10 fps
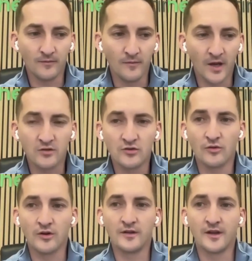make
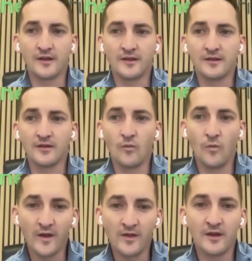sure that
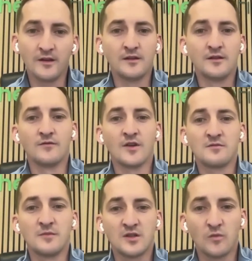when they need
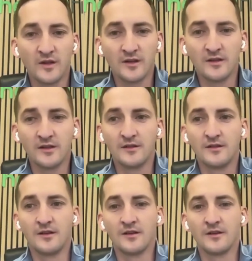investments, when they need
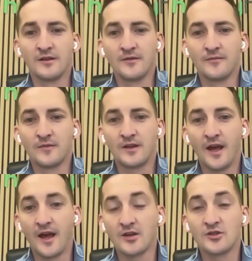
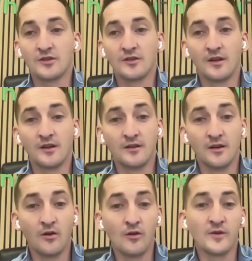cash,
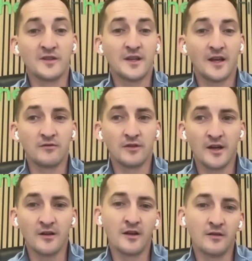they always can
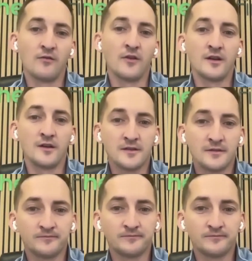rely on HeavyFinance.